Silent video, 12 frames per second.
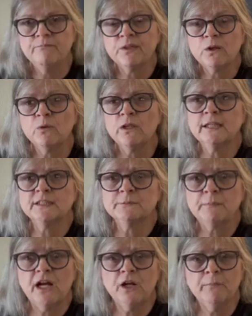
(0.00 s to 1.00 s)
really
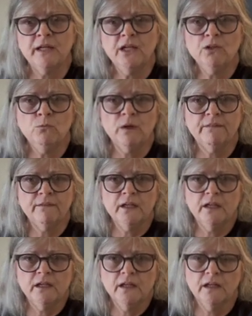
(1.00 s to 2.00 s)
inspired me when
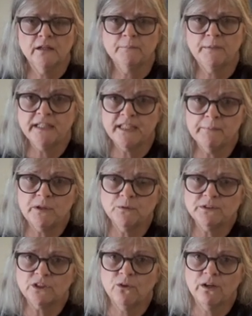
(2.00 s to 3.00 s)
the pandemic
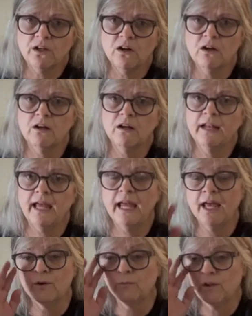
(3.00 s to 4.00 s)
was going on
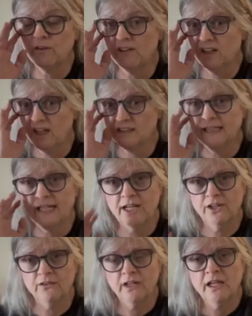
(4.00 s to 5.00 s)
and we were in
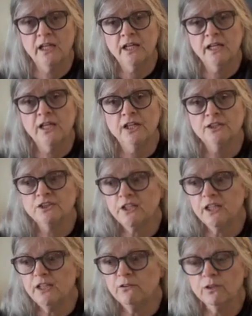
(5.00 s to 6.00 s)
lockdown.
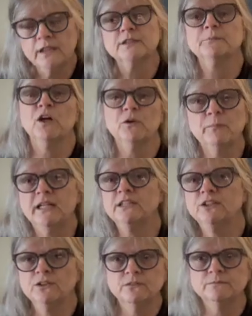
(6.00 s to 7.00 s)
She really inspired me
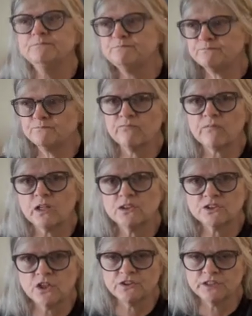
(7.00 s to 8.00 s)
to
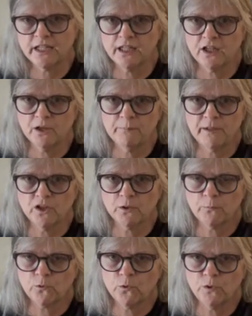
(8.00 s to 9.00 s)
start taking on bigger
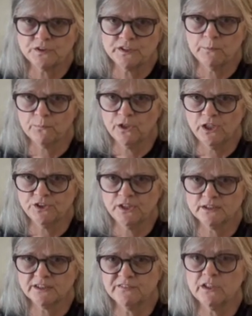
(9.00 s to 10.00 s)
quilting
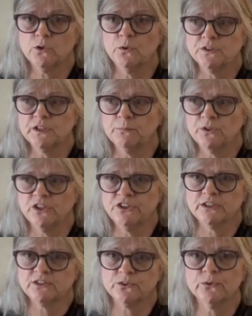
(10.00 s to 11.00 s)
projects. I've done quilting
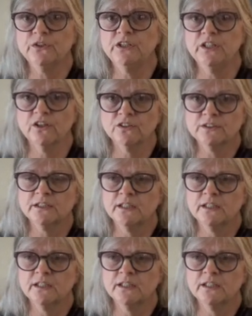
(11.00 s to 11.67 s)
projects through the years,